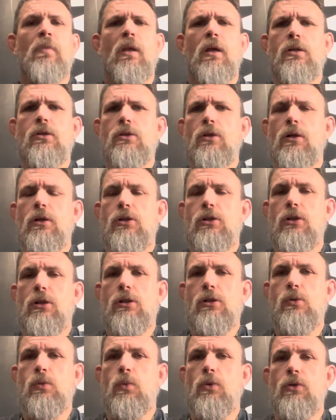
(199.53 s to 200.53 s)
is I
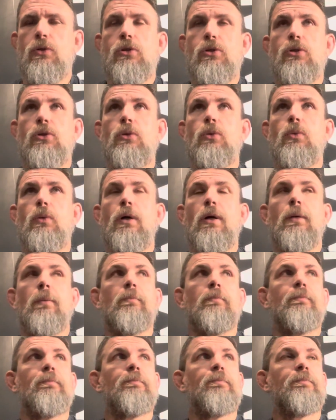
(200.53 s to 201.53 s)
just want to,
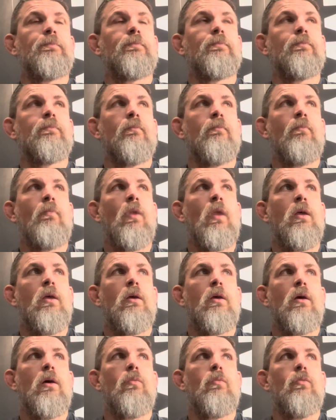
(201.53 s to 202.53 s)
I'm
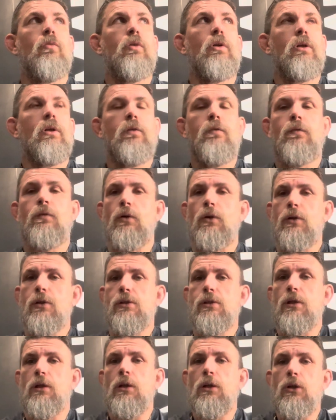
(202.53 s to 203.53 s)
really
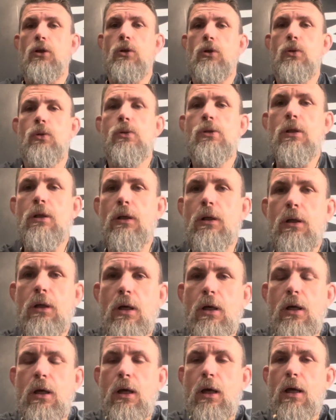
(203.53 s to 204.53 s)
focusing at using
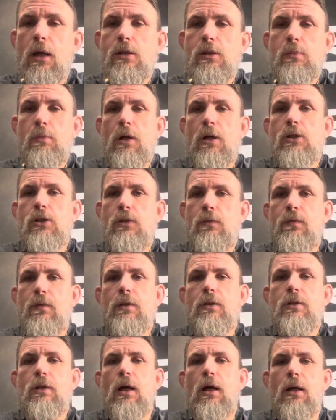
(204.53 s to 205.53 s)
as much of the
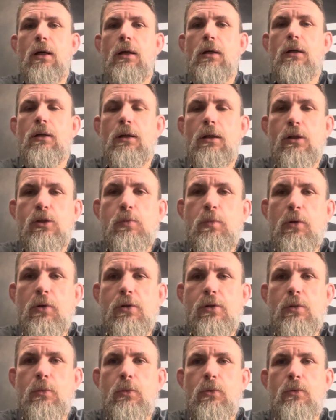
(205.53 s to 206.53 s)
day as
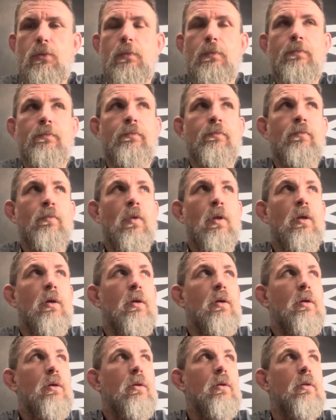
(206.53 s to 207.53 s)
possible.
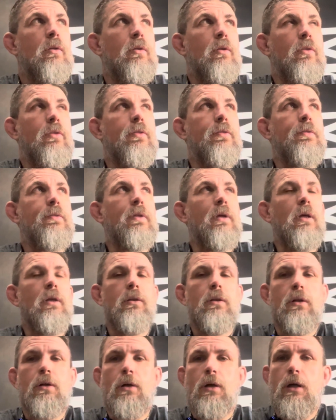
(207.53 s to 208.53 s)
The thing
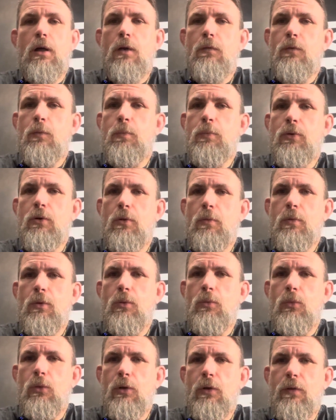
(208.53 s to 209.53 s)
that I have a
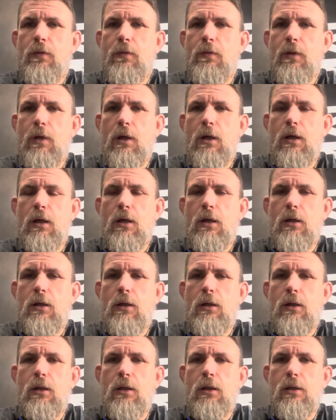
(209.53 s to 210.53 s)
problem with there
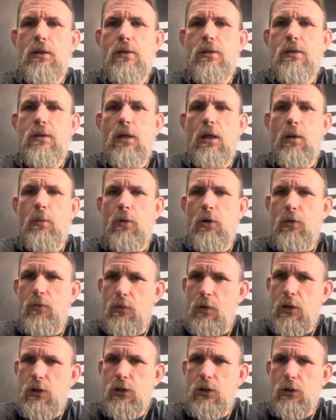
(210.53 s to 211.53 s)
is, am I
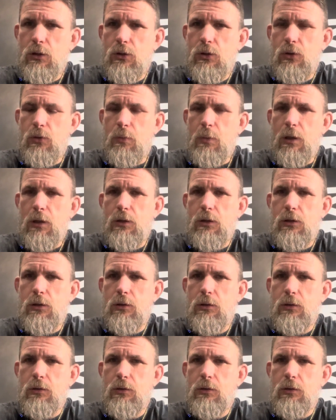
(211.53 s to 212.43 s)
rushing too much?